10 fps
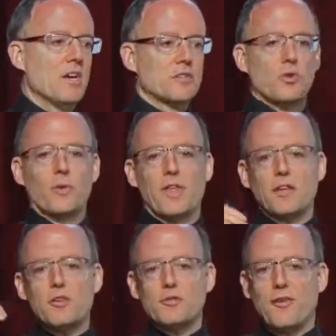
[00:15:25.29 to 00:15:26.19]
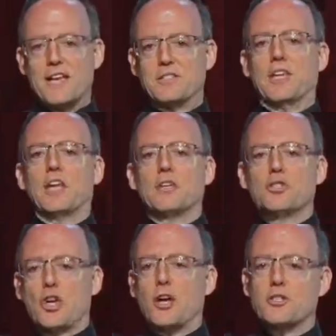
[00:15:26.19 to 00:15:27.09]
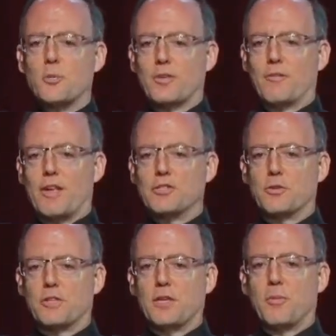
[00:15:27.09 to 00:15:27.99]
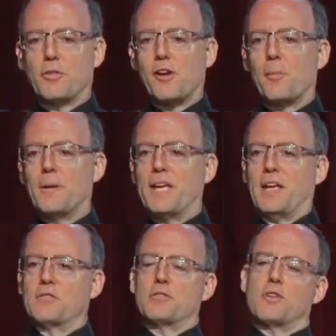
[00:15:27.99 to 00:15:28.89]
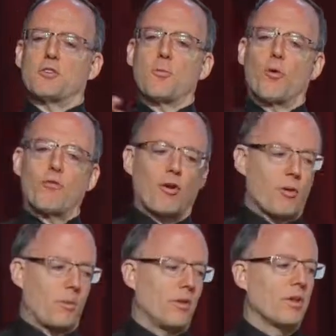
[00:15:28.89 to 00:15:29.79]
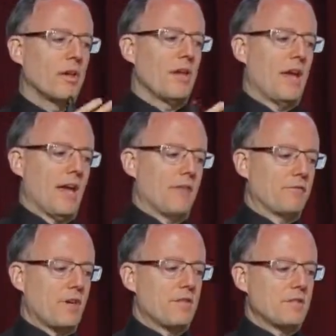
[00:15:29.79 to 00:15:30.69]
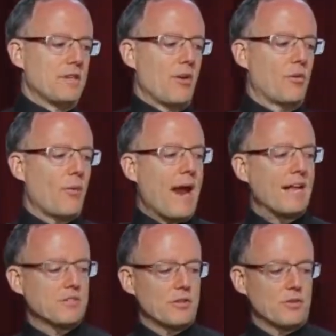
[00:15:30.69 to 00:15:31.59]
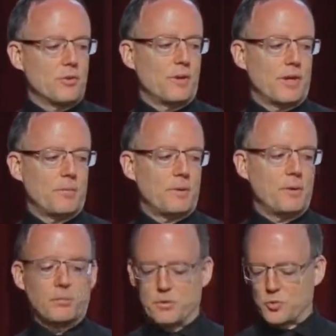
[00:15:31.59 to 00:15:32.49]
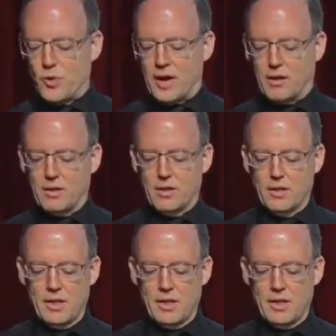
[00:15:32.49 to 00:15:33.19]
So when they use fasting in conjunction with conventional chemotherapy, cancer cells are more vulnerable, and they've done this now in rats, and they're doing it in people as well.